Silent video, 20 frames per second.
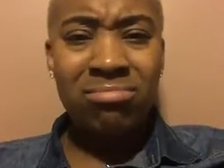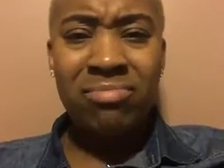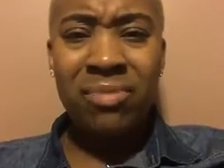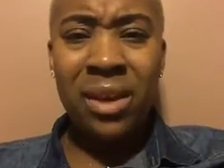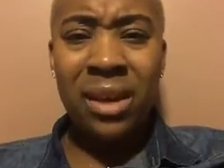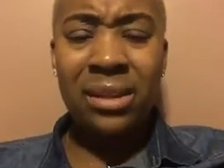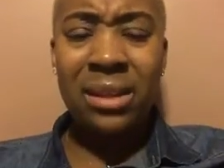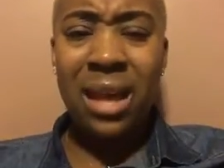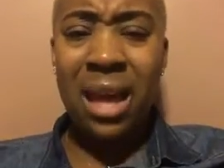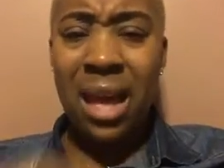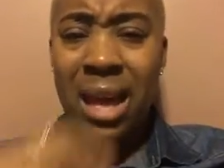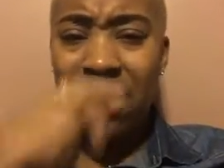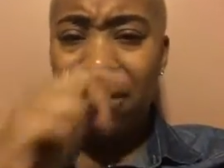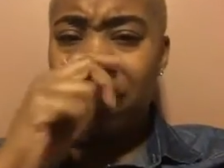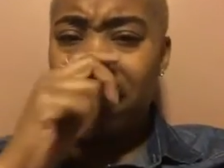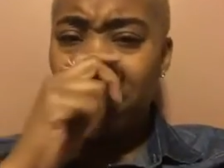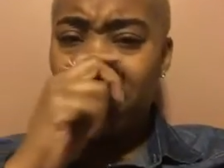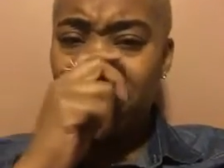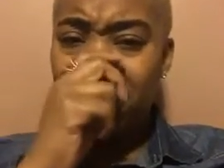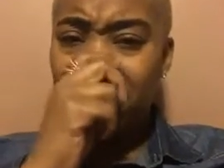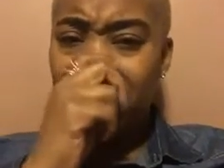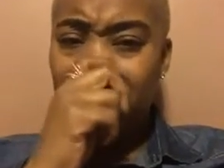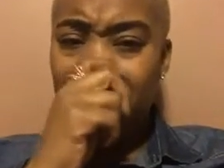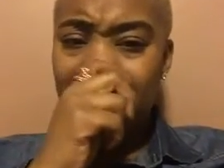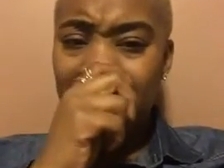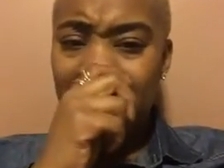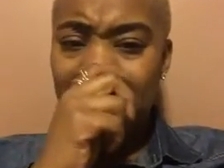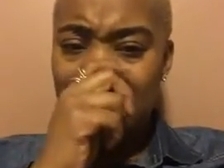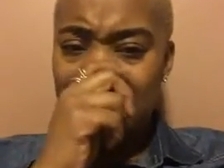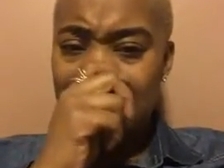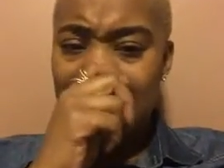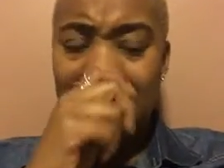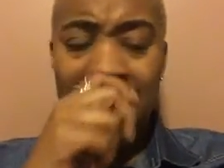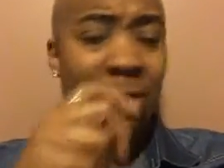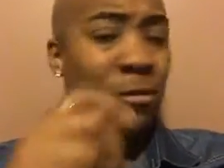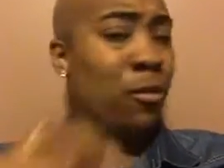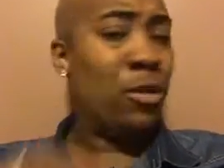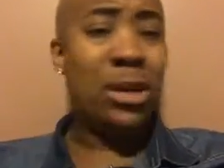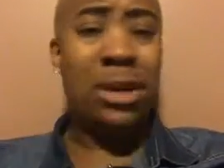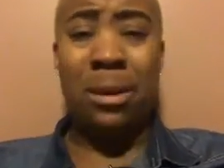Fuck that. Mm-mm. That's
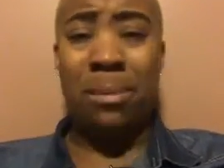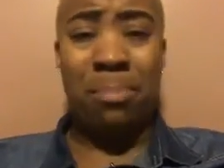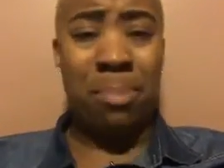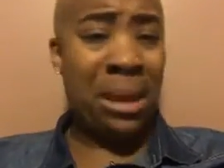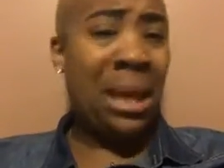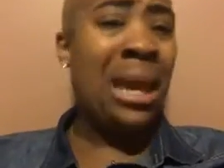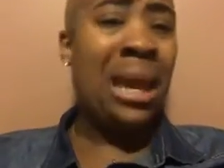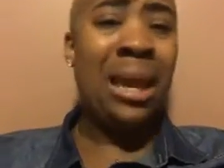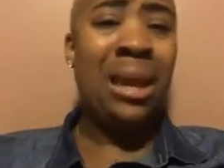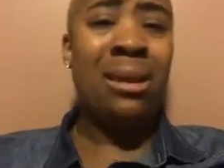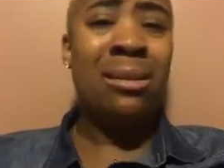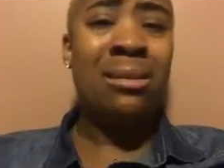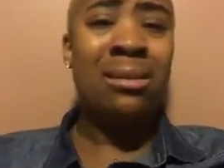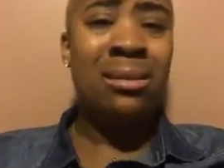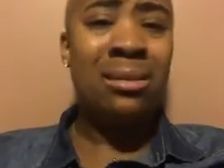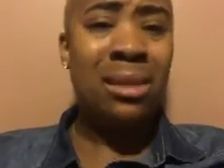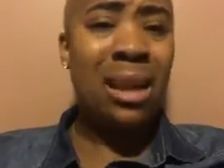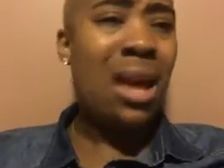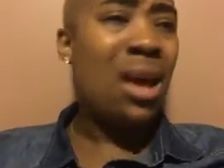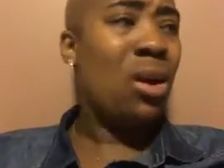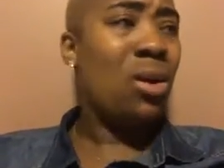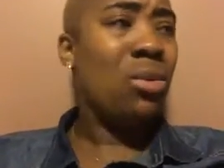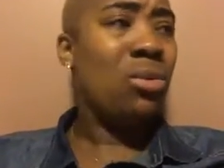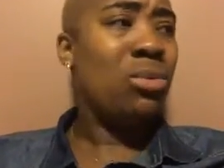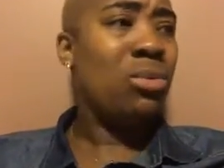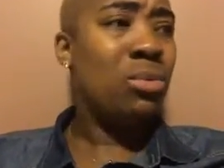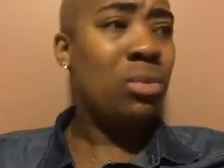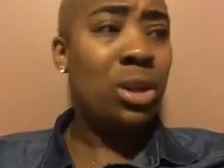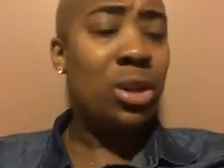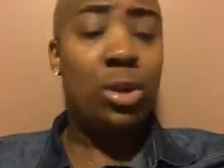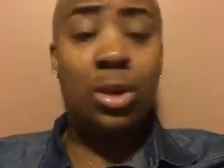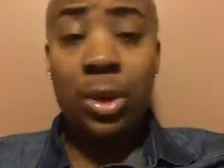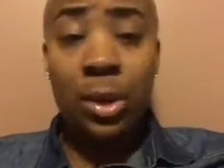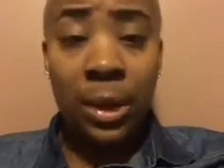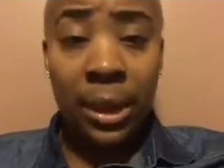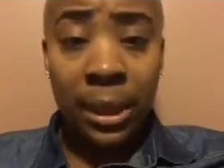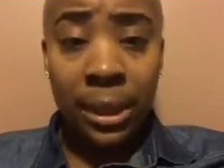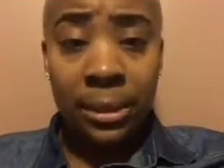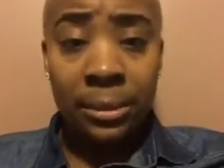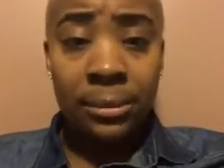not up for debate. No. What are you
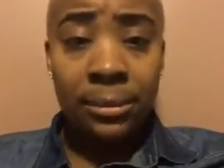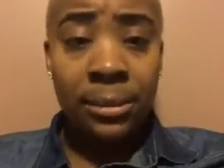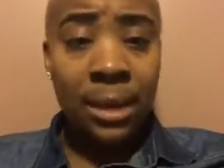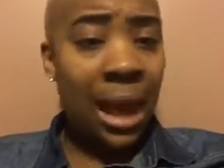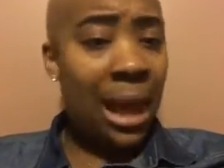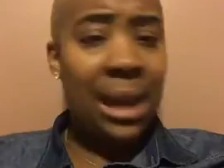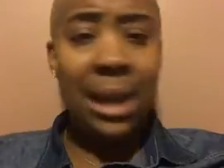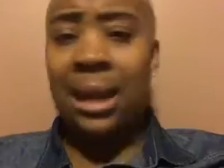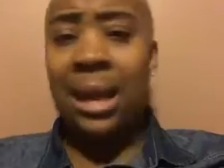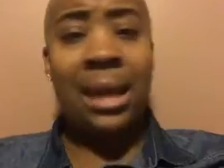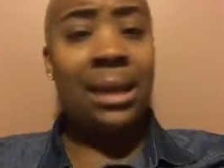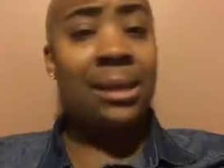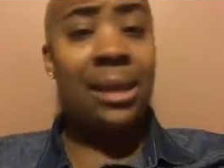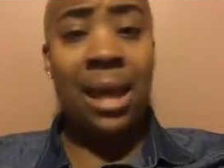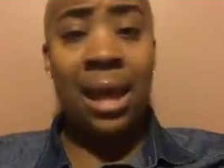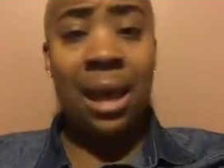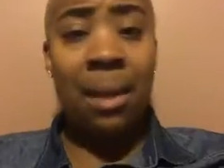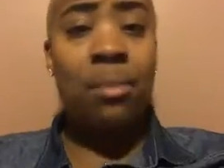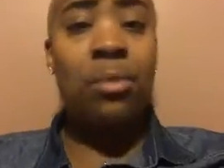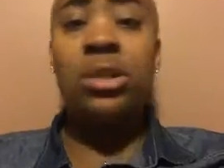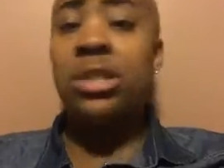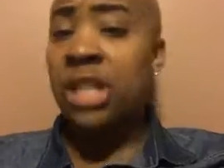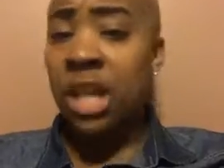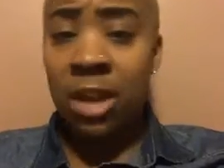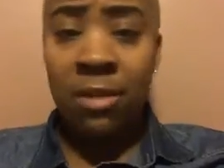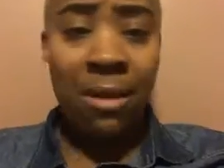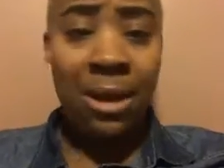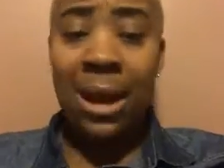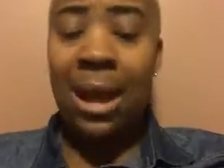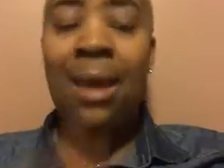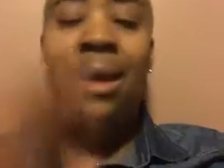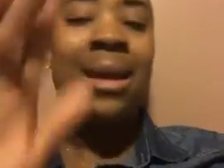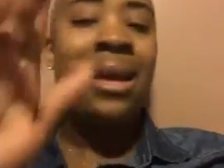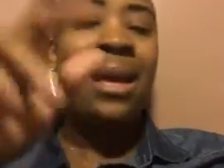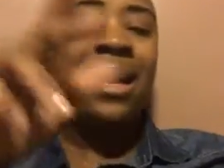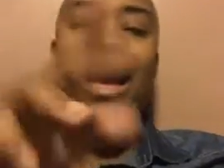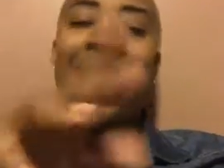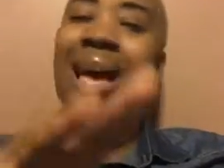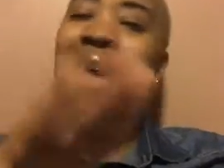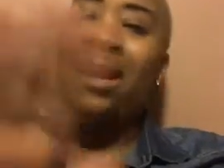doing? I didn't like that. I'm going to tell you right now.
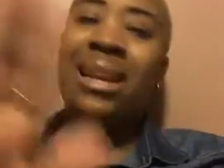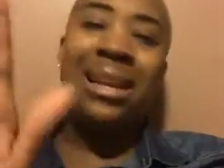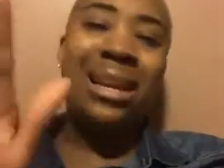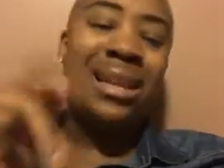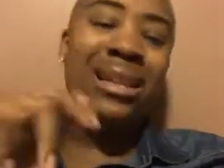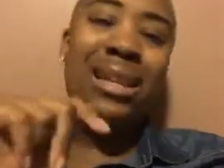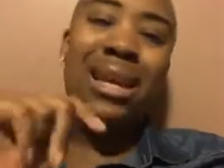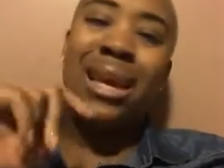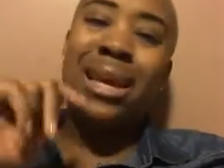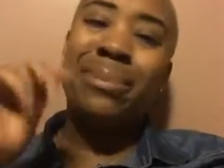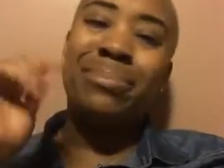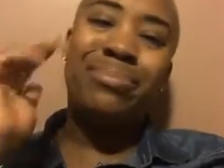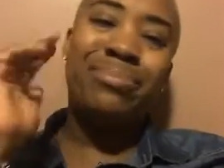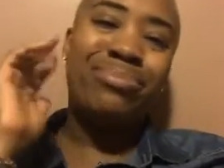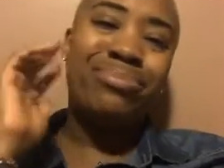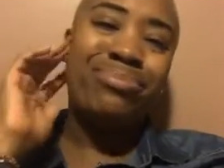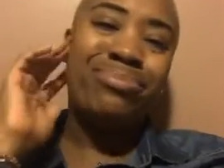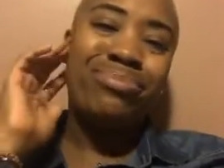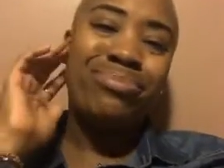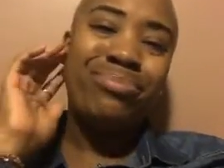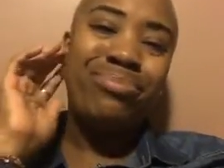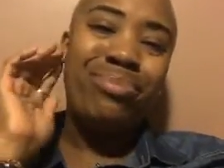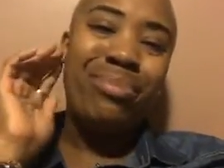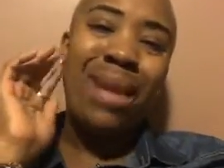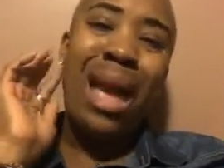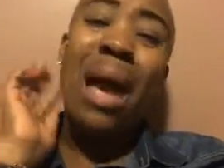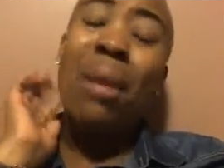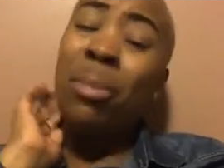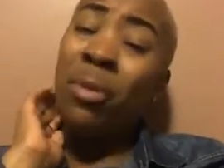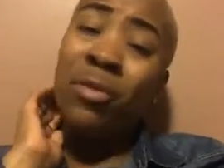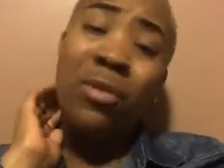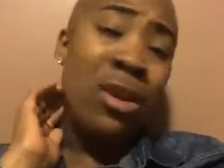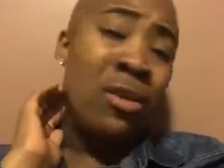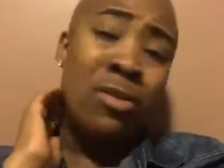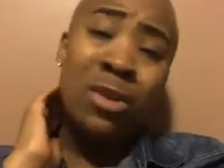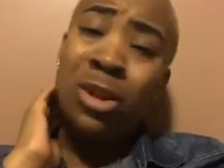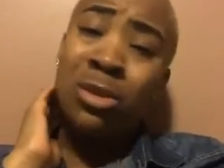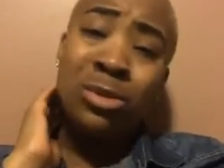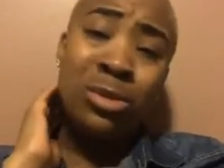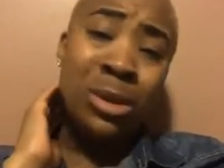I didn't like that. I prefer
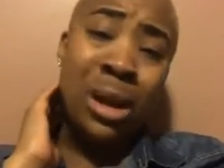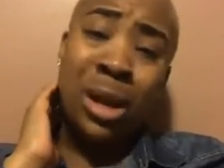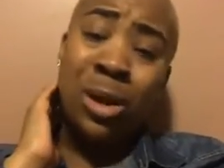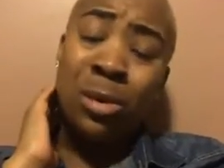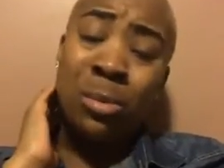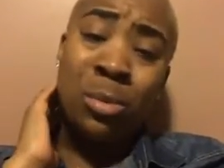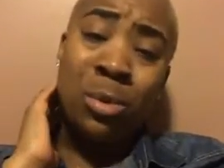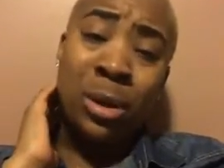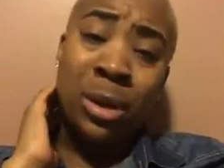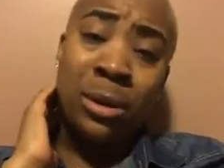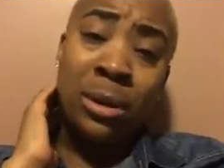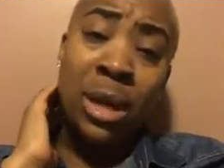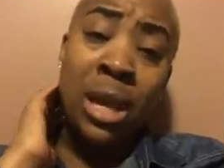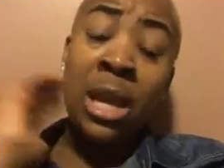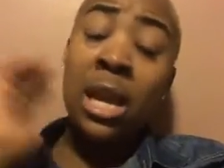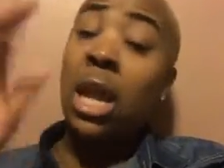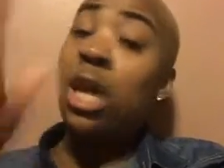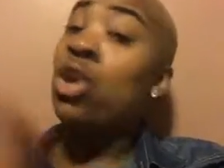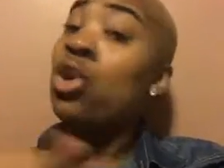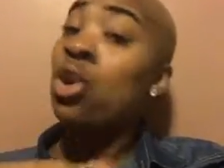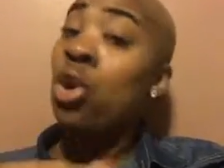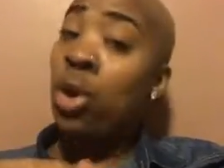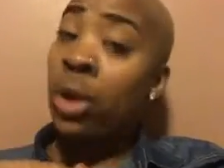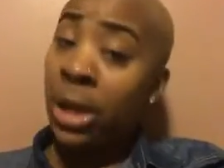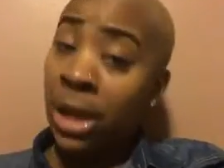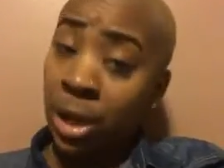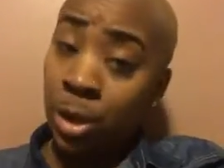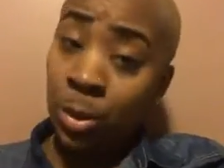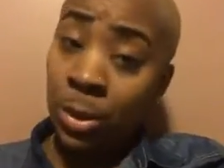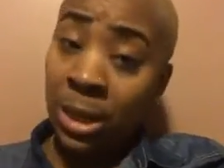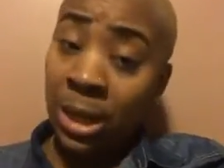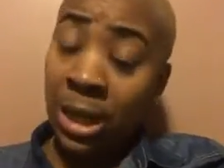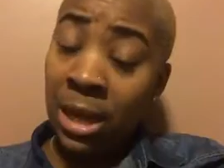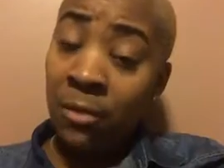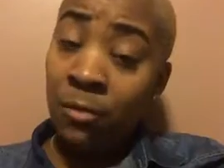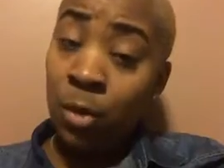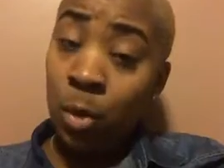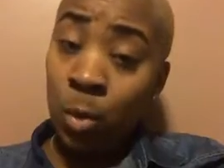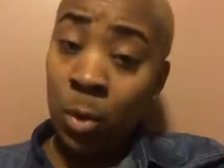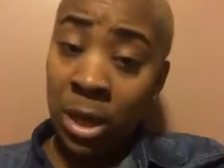if you don't do that no more. Now you can go ahead and do it
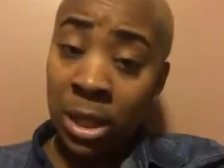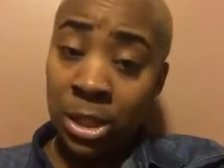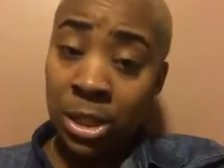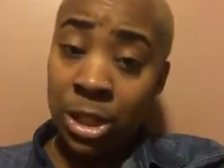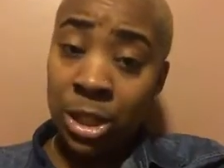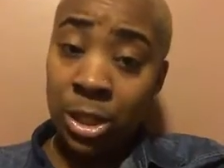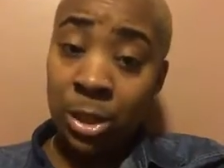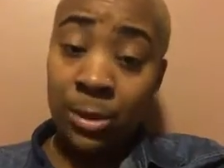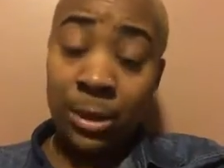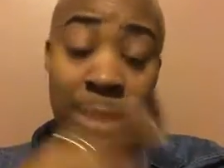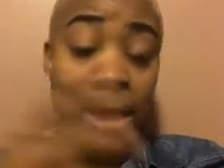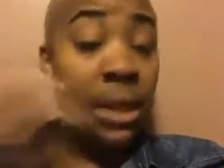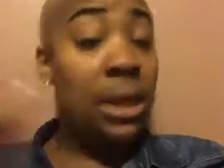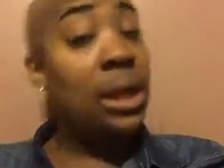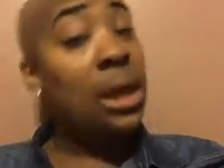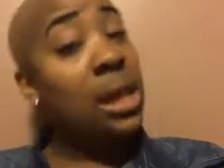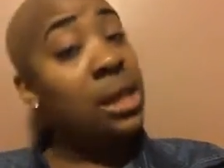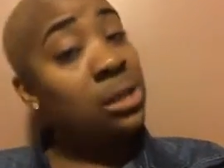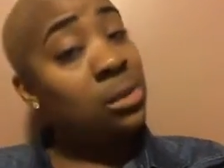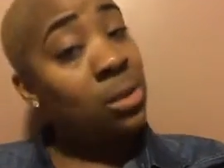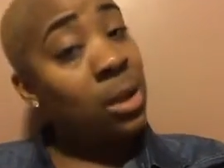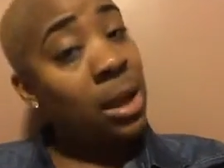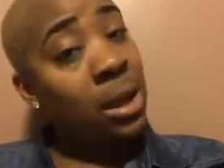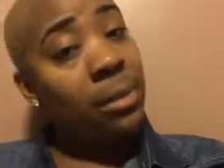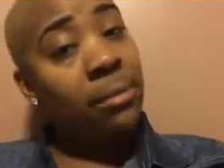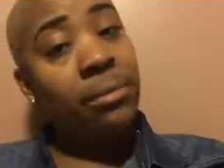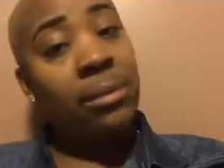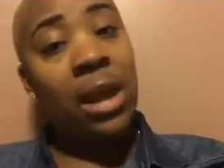again if you want to, and then guess what?